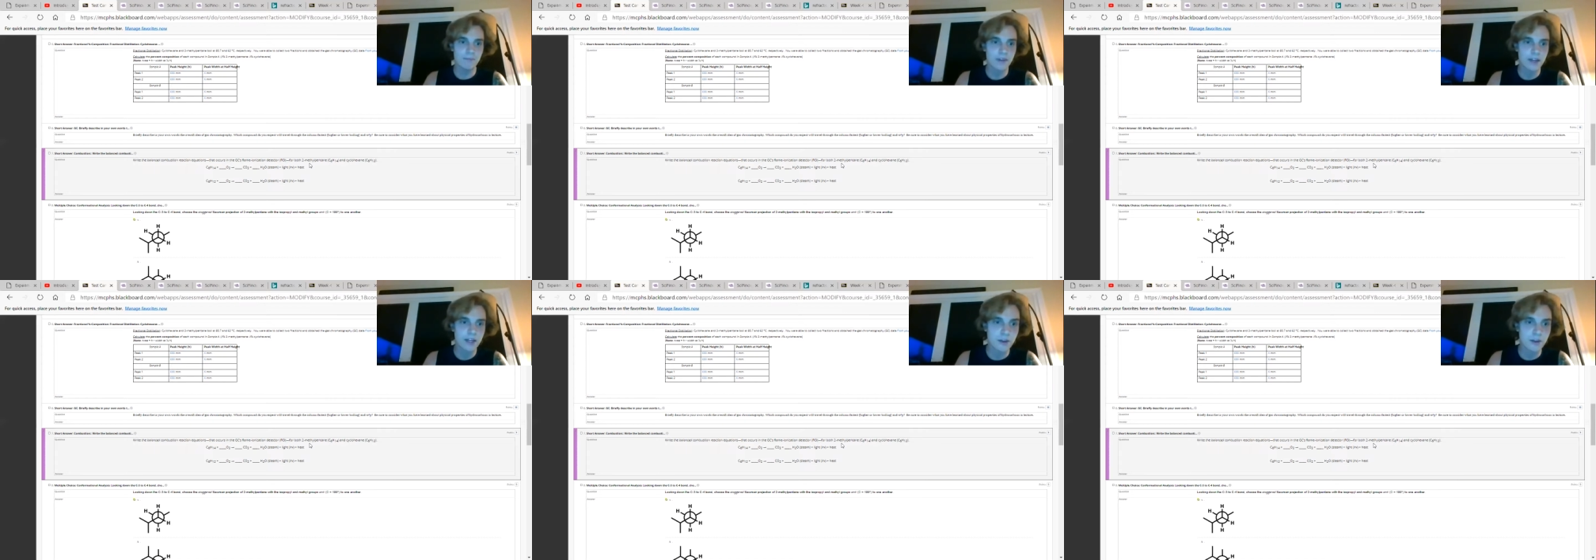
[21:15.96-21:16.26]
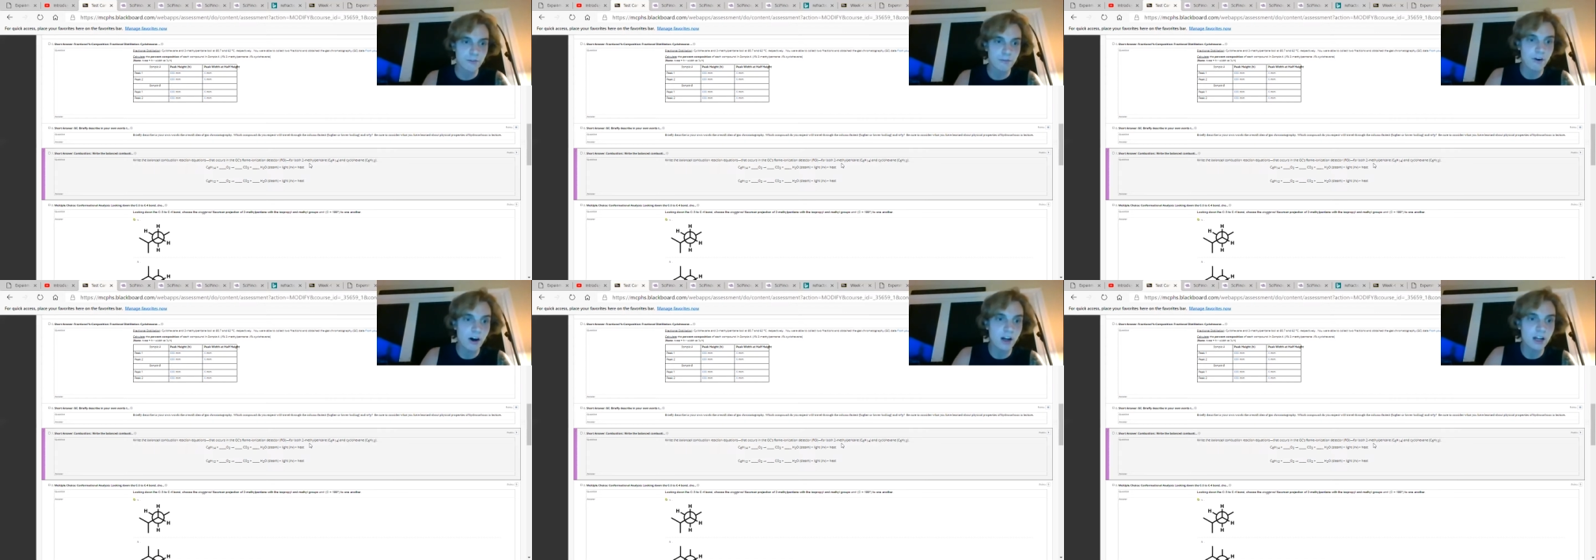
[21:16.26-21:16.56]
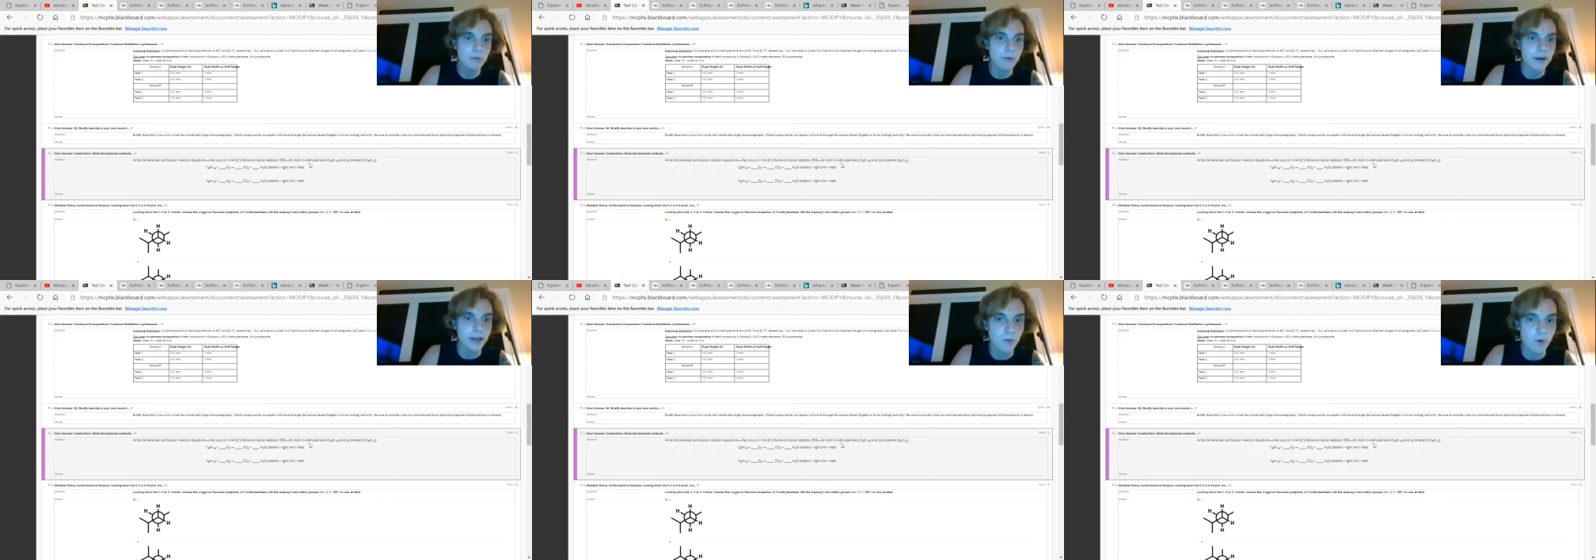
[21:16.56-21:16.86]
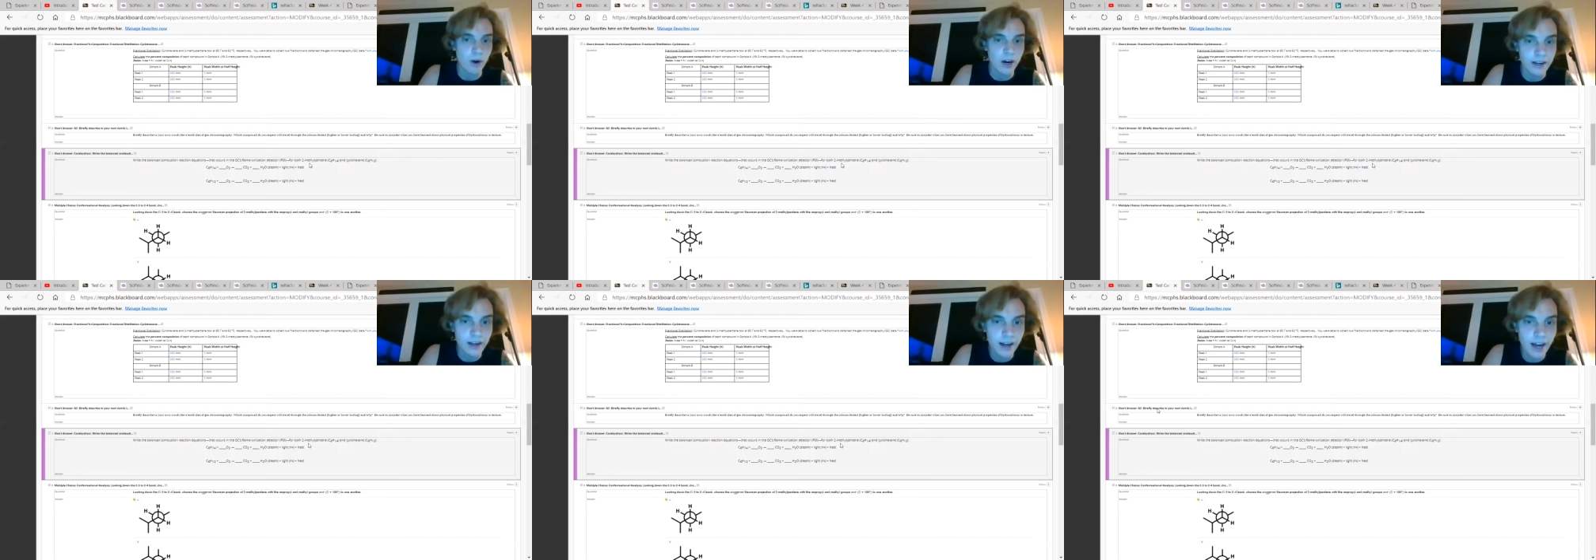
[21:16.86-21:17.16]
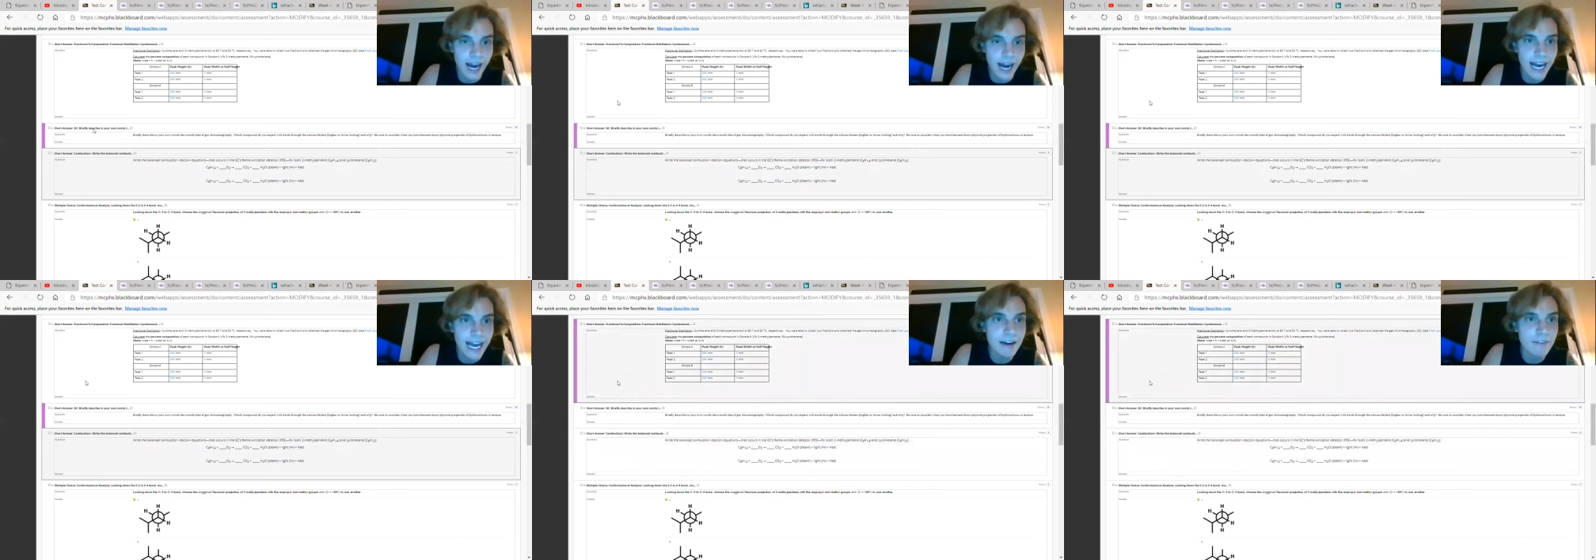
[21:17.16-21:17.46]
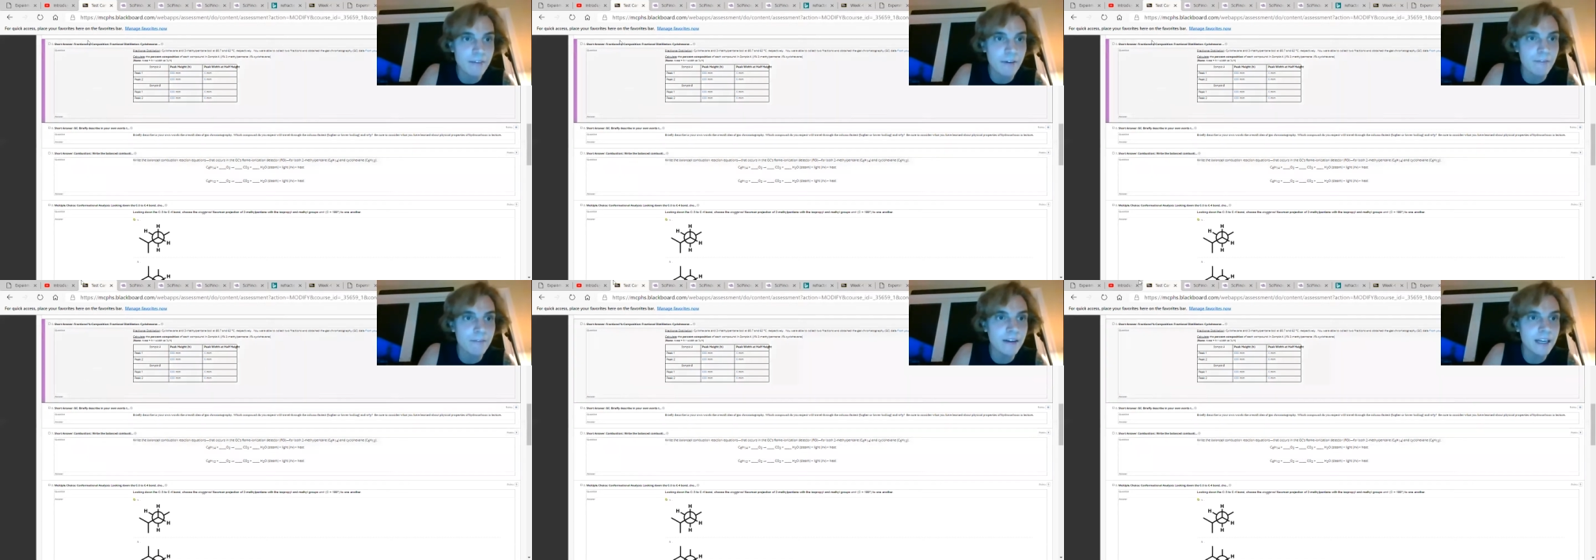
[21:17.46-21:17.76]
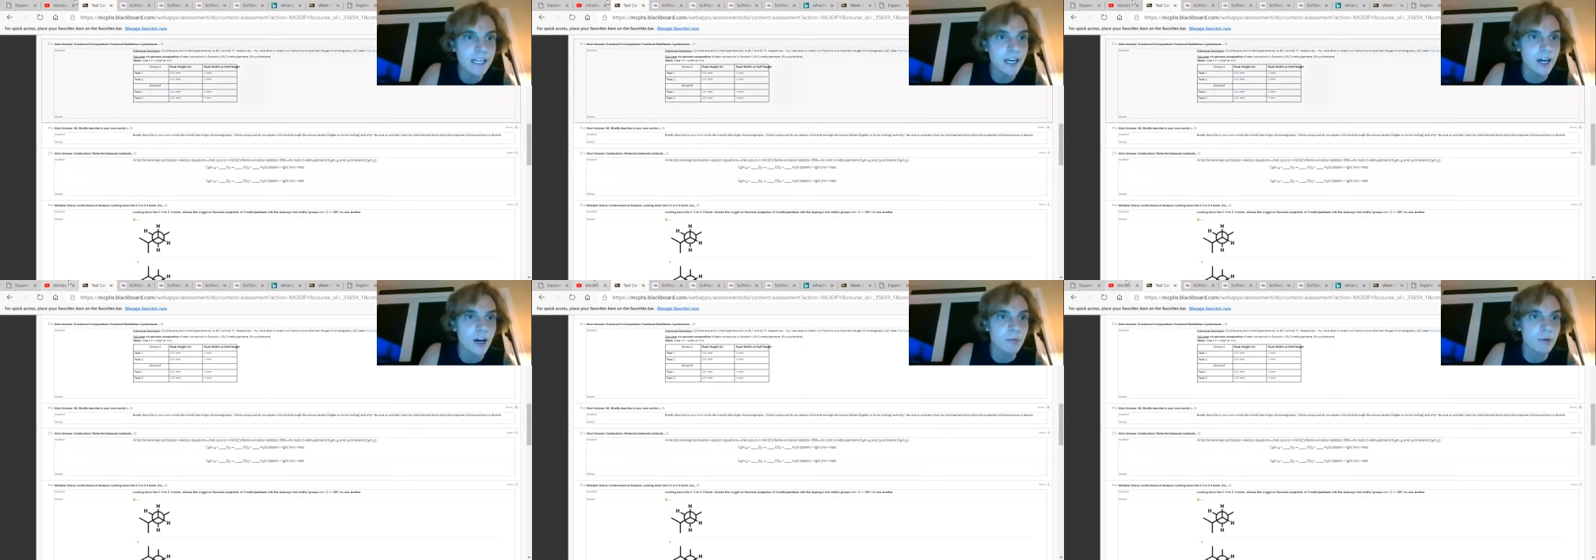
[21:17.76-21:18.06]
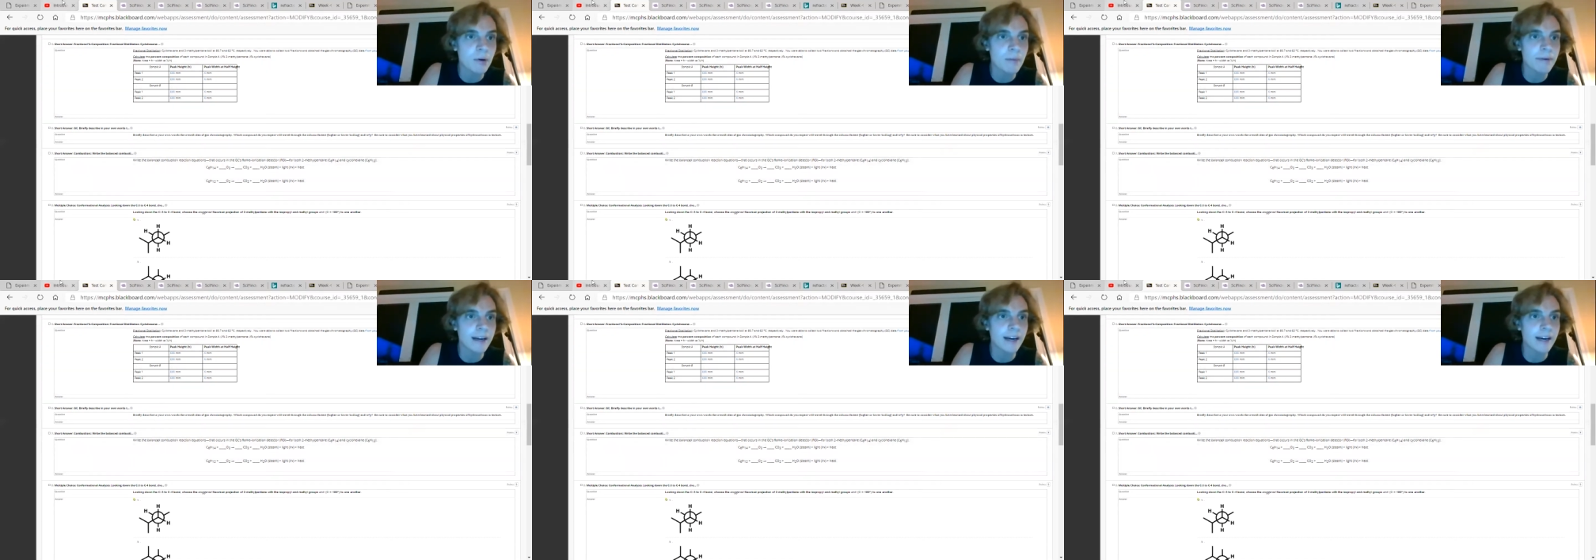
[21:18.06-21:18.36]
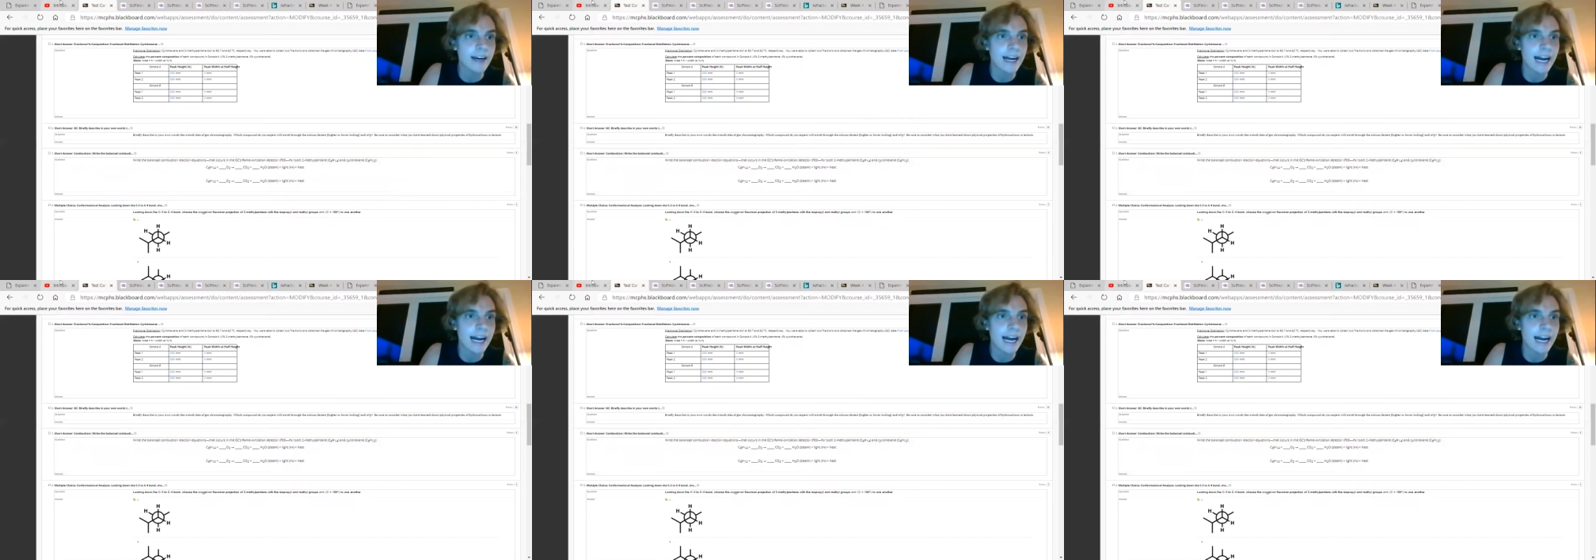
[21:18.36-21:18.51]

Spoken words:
The following one, I have a video prepared